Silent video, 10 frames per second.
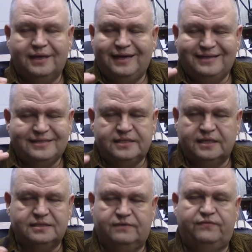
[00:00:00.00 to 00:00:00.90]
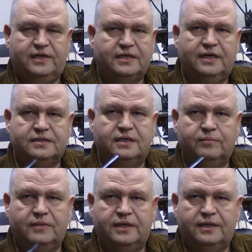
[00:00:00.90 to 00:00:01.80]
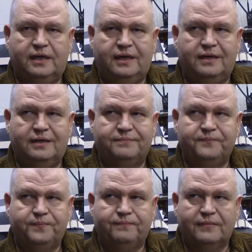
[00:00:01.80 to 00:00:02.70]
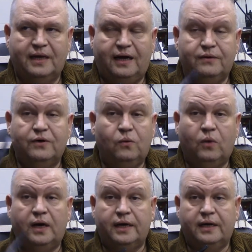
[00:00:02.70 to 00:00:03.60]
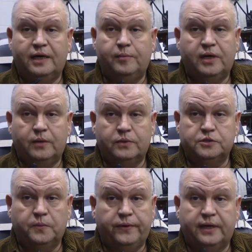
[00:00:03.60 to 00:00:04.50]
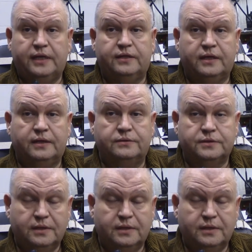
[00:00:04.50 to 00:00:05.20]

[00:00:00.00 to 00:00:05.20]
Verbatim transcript: It's just a fantastic and I don't know why anybody would smoke anything else.